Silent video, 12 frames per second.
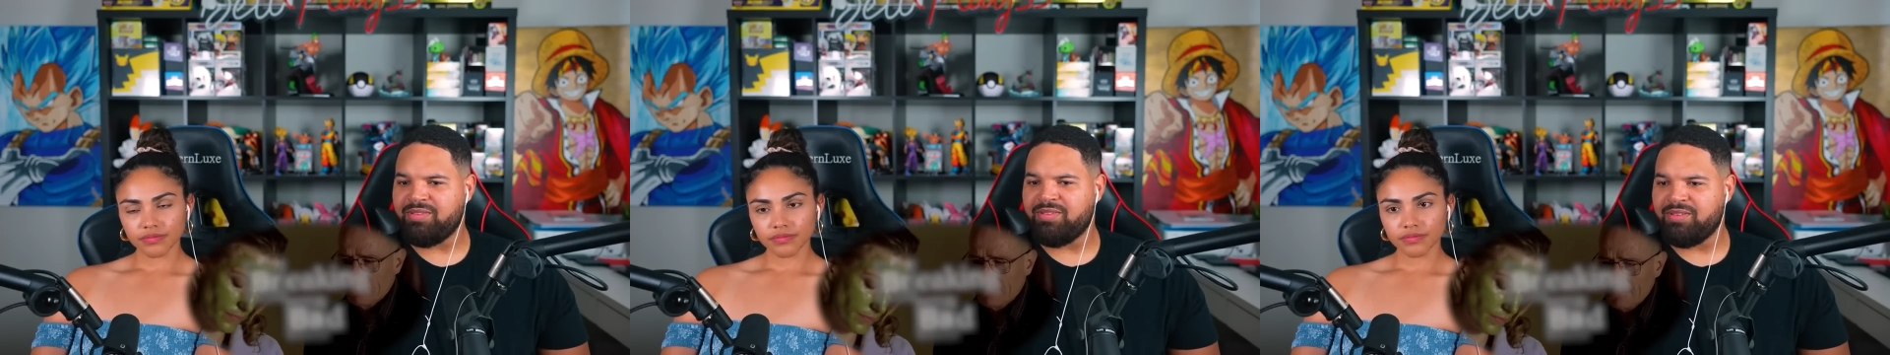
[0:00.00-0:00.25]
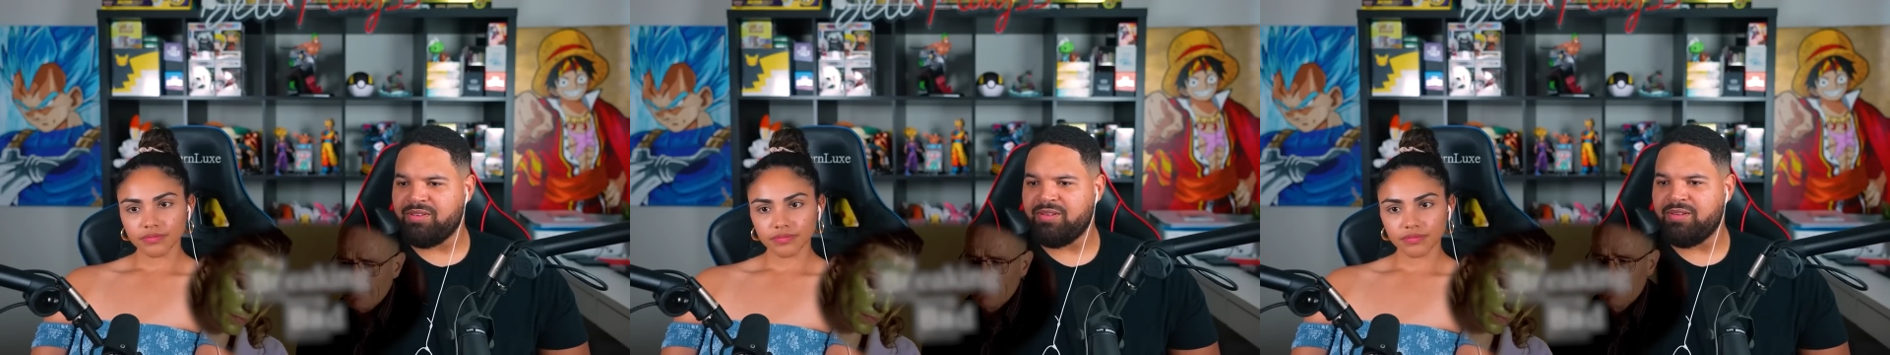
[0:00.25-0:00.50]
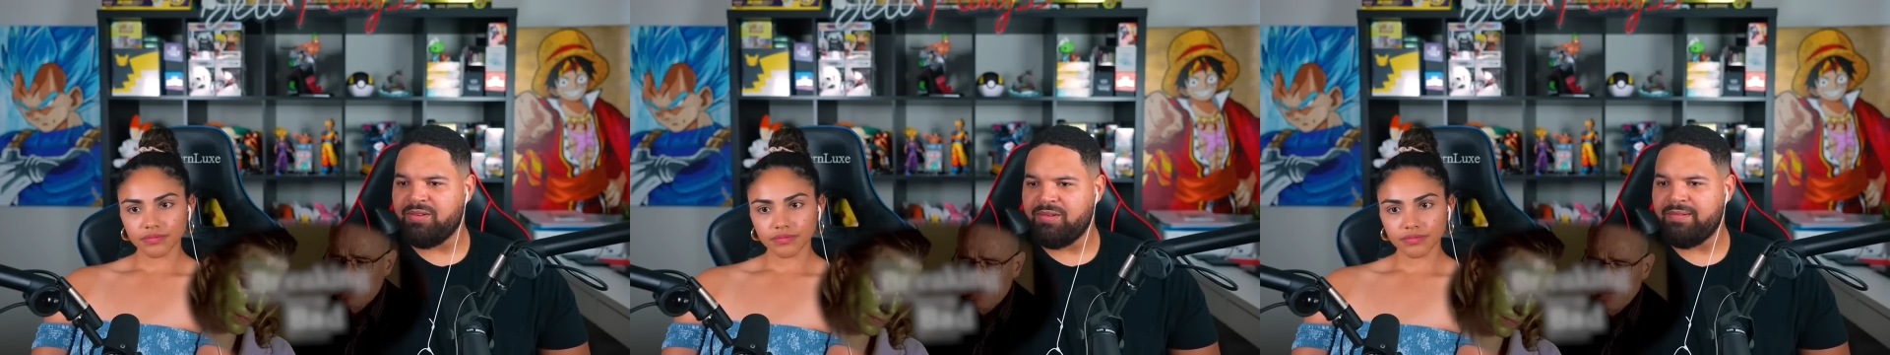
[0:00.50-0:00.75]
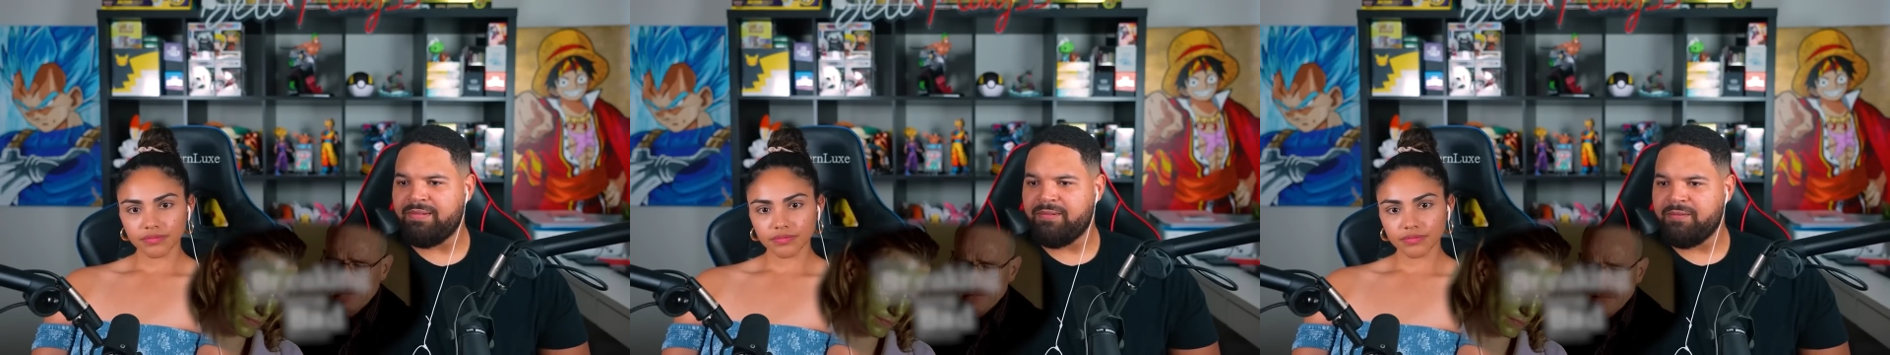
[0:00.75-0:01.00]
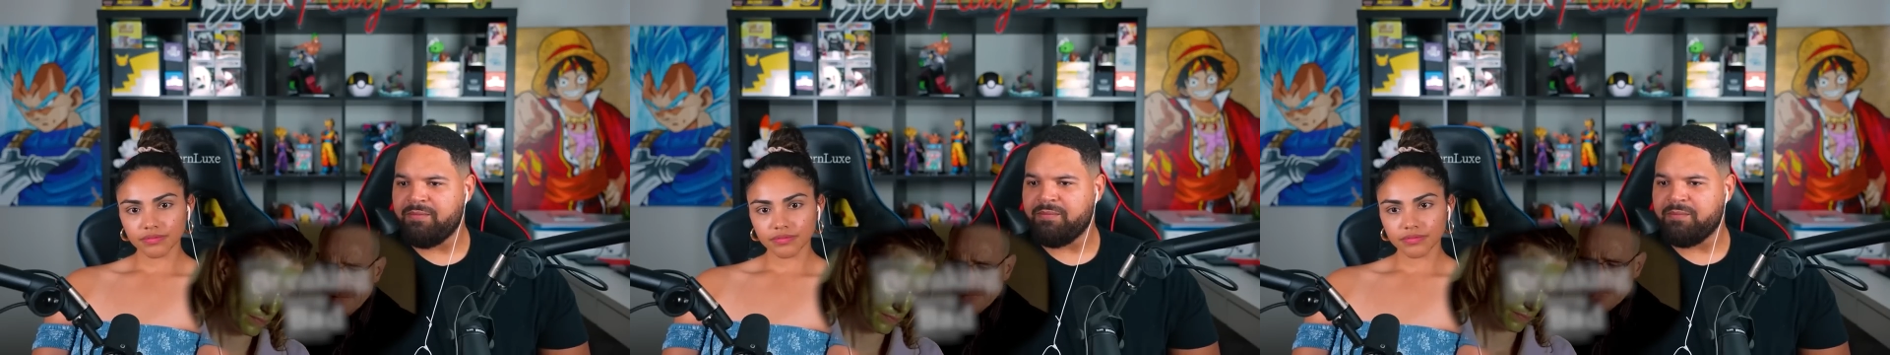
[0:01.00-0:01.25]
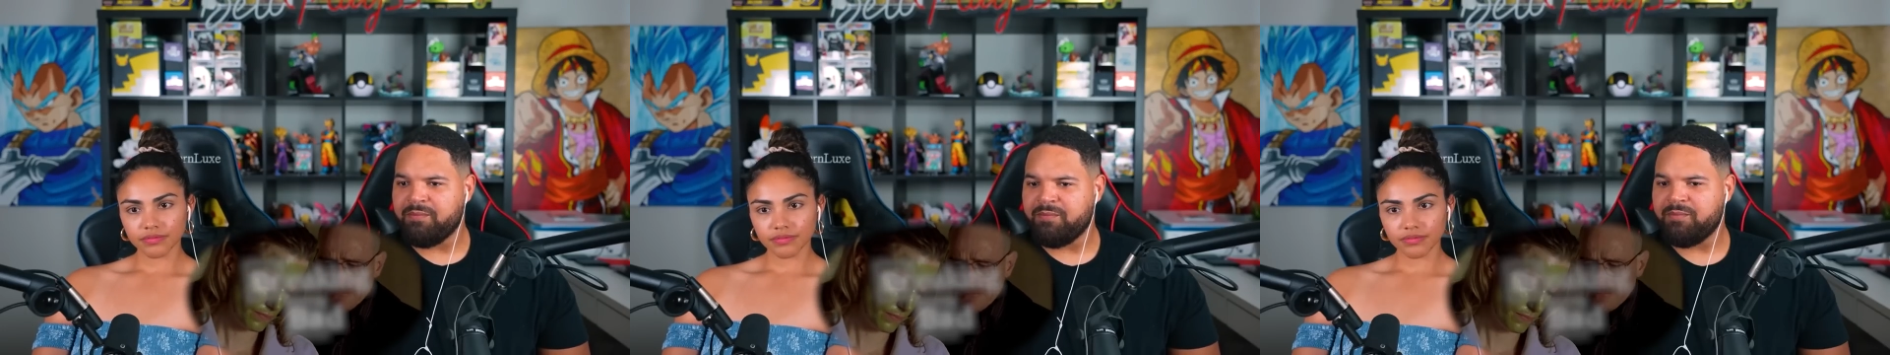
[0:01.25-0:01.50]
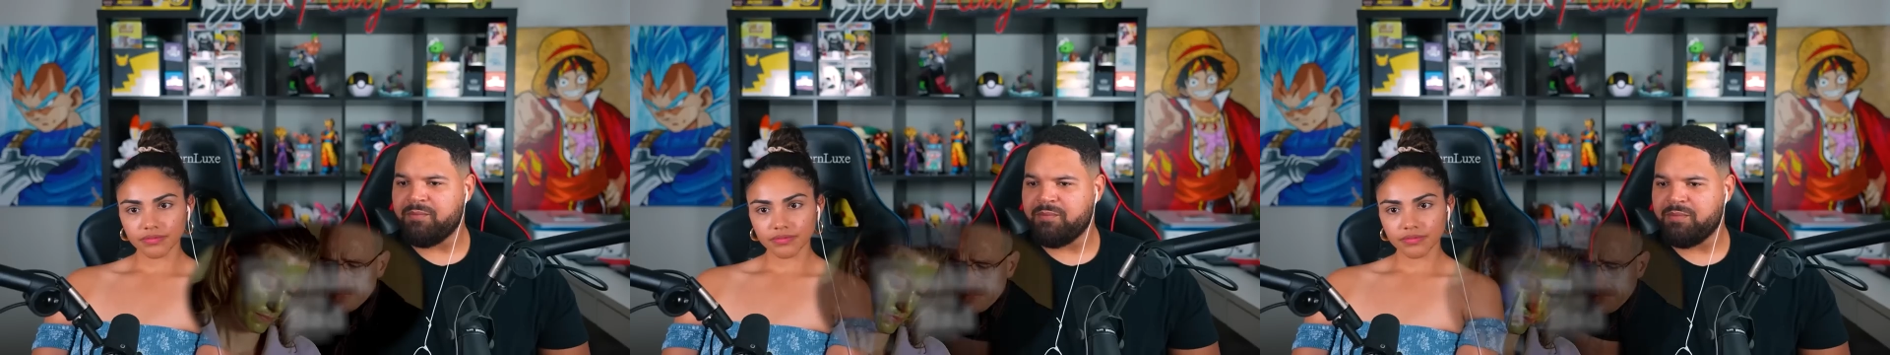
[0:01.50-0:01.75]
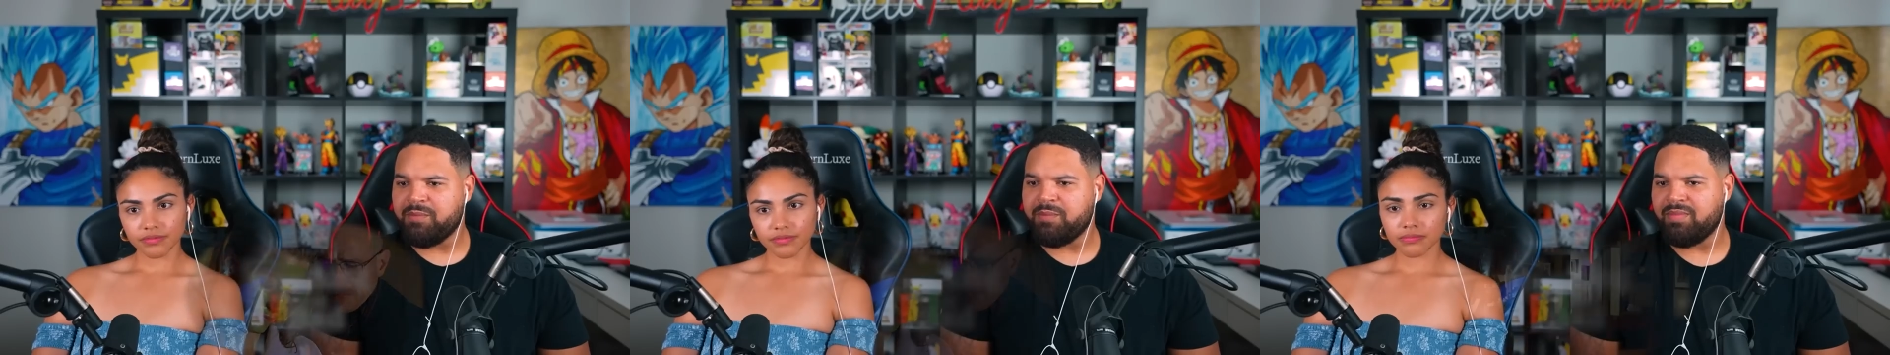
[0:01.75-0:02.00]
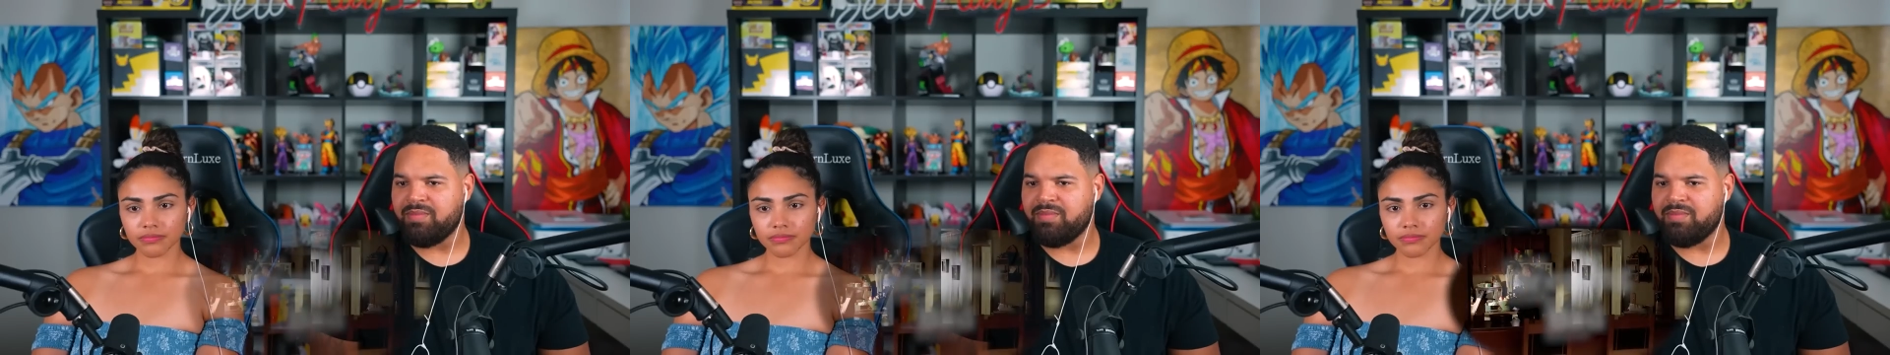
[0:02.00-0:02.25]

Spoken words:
(silence)